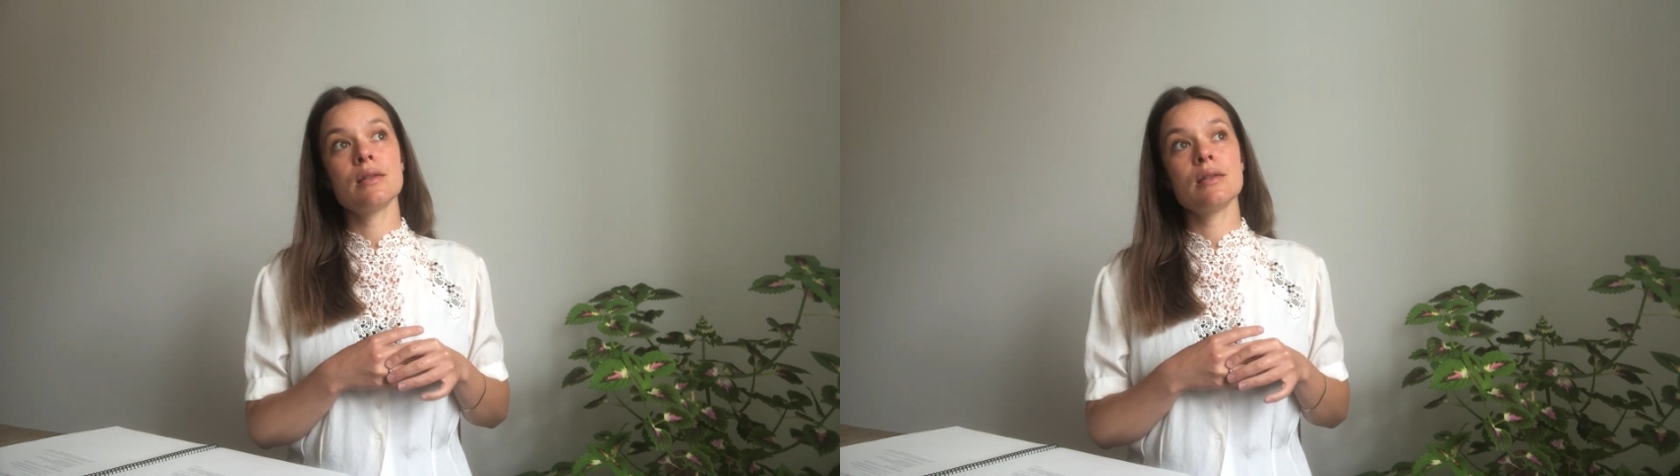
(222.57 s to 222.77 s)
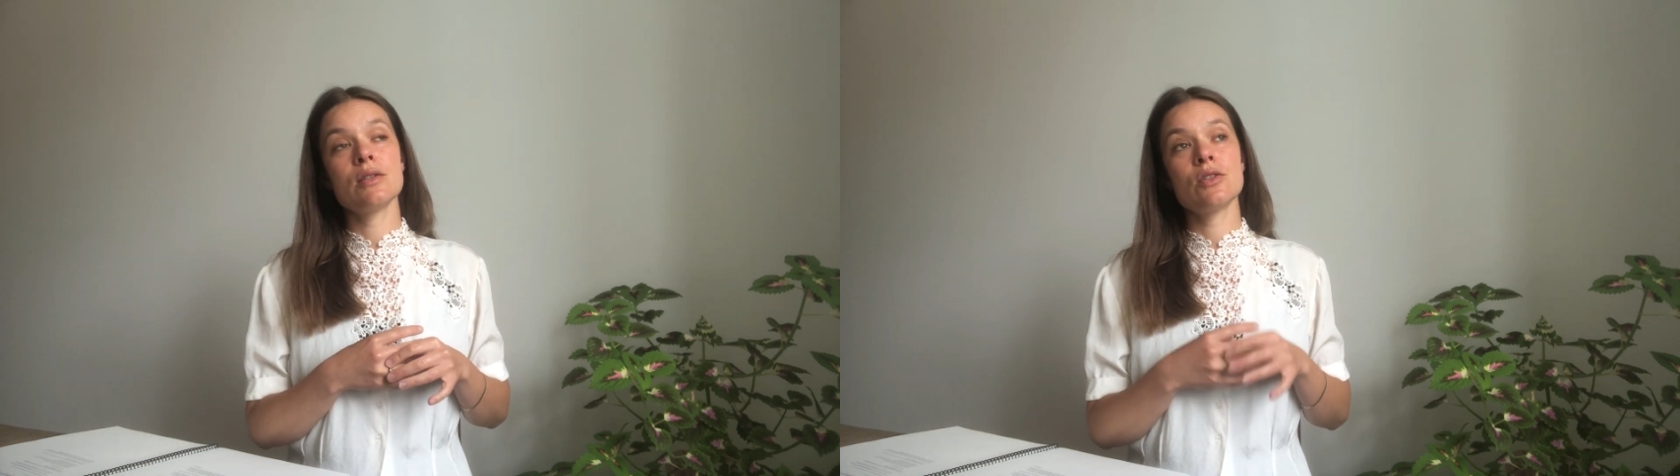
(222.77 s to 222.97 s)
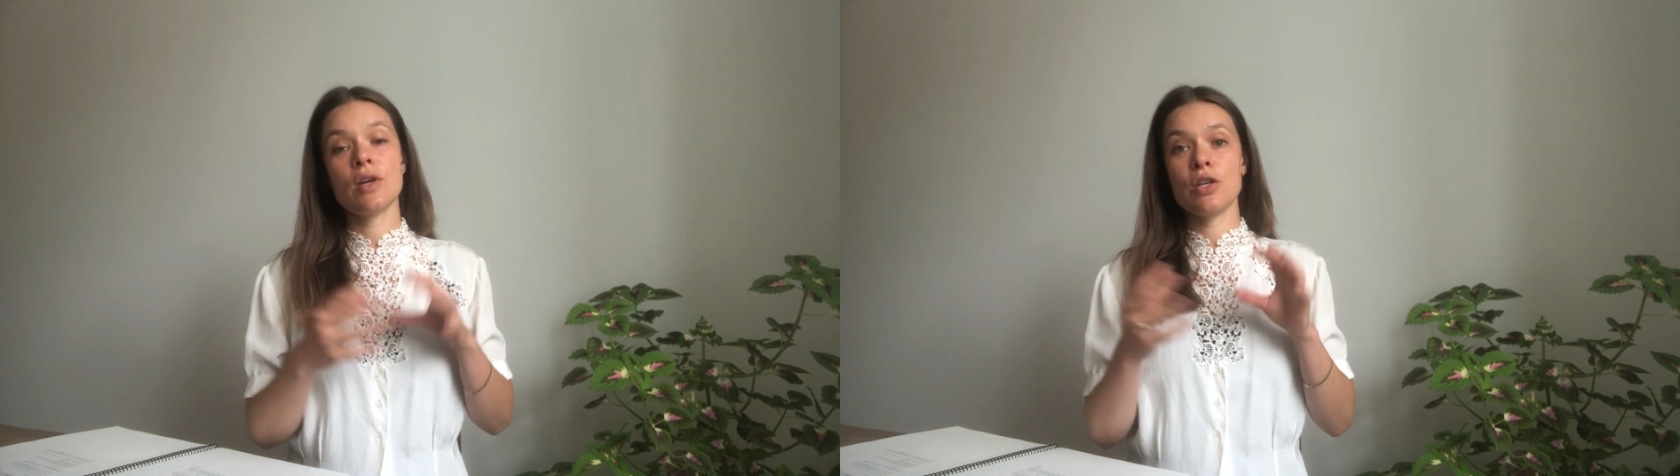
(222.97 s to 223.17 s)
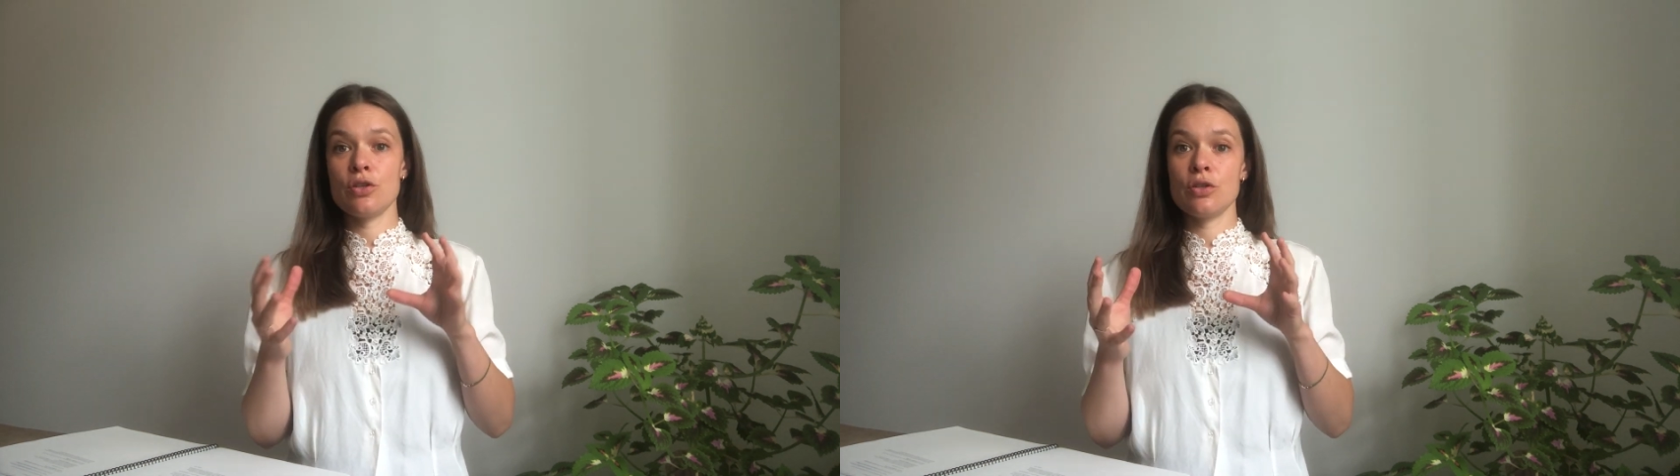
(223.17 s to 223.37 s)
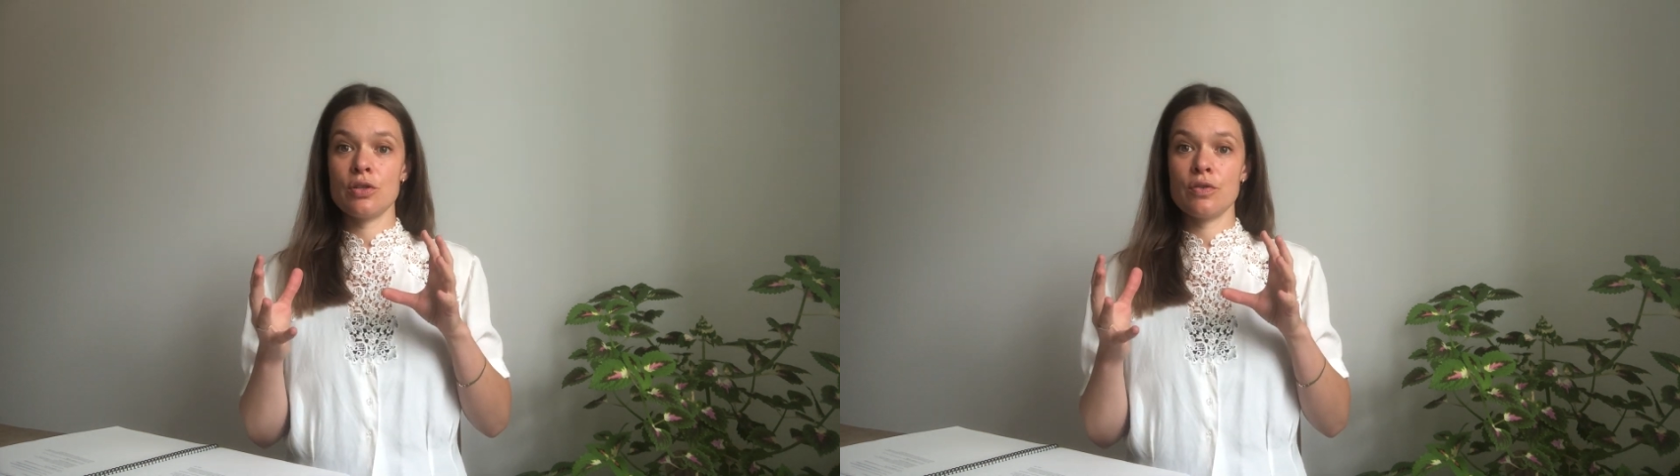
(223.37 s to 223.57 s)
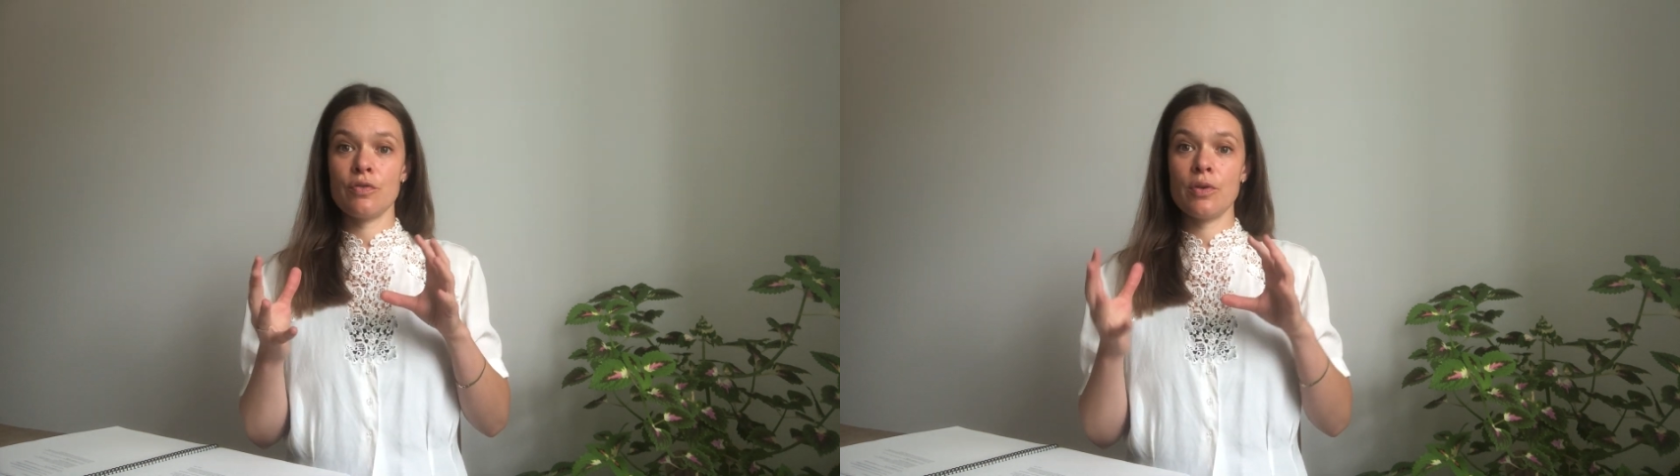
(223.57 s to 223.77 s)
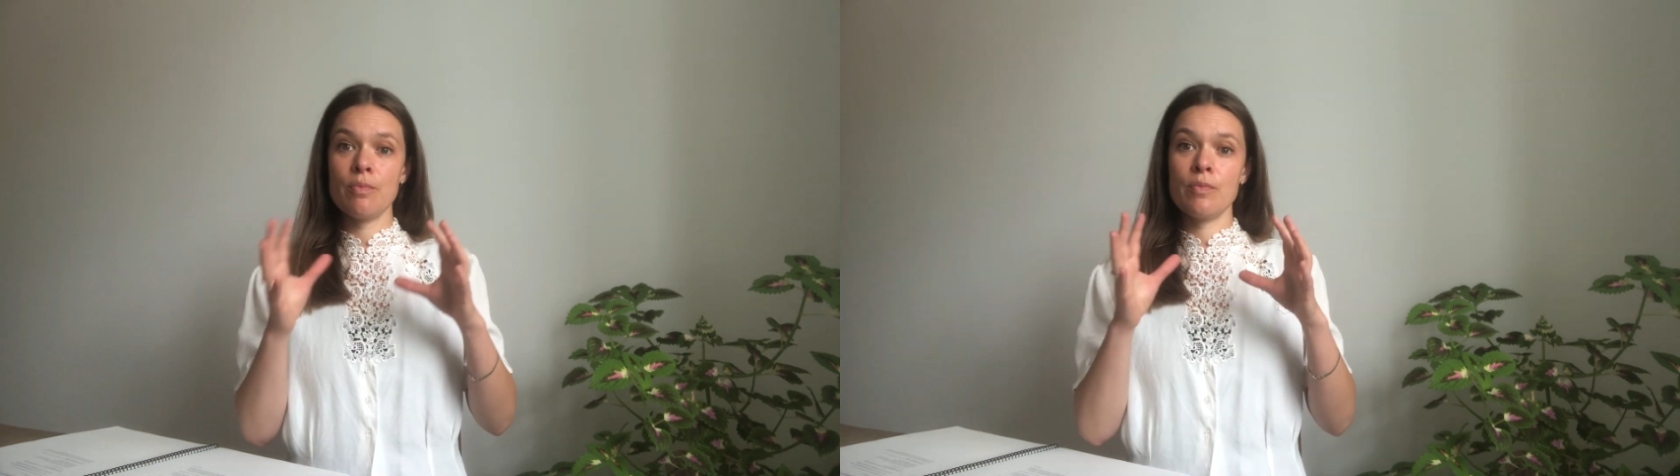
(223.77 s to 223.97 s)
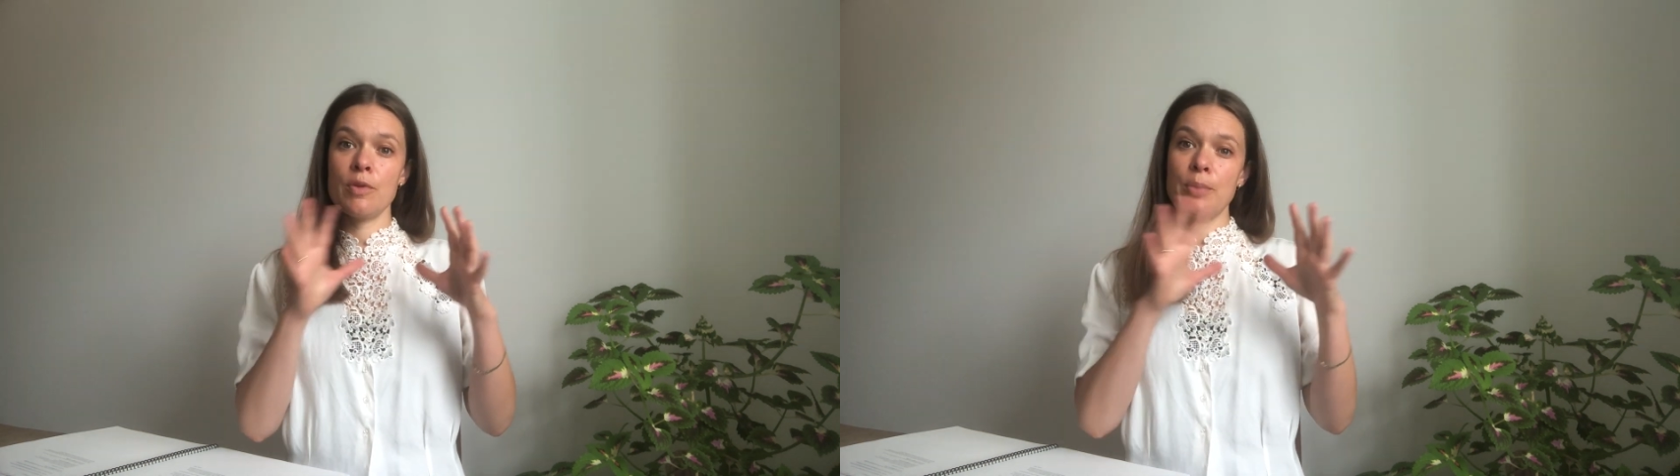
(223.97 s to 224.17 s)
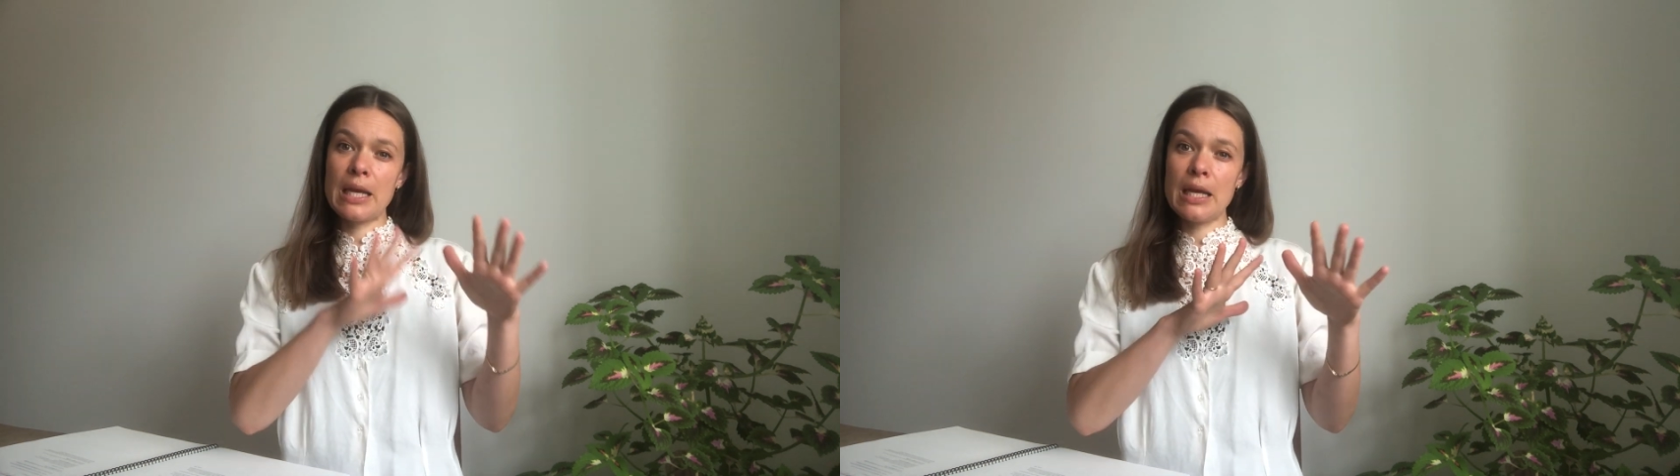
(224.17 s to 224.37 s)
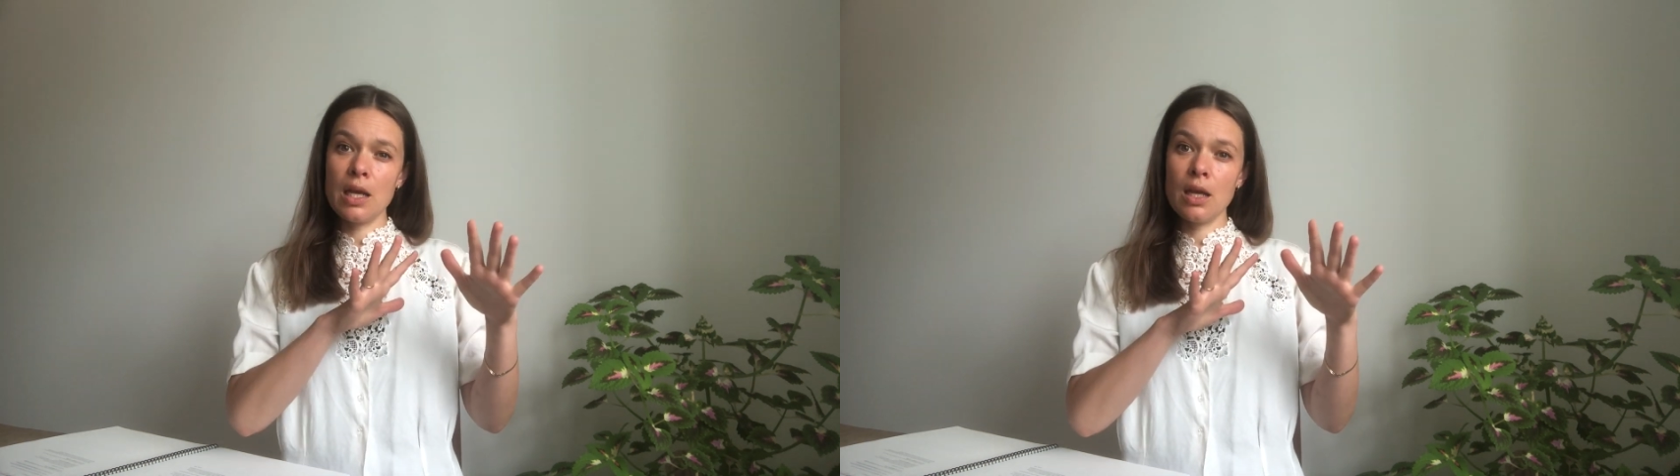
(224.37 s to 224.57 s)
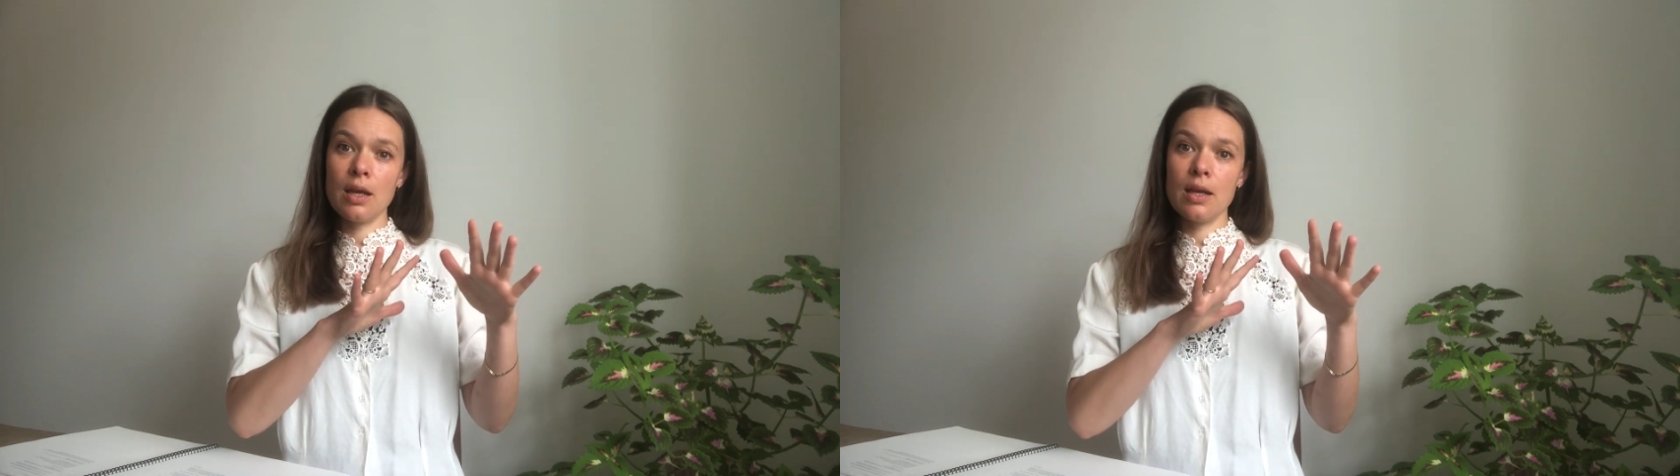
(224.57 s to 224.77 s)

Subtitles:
stretches from the beginning.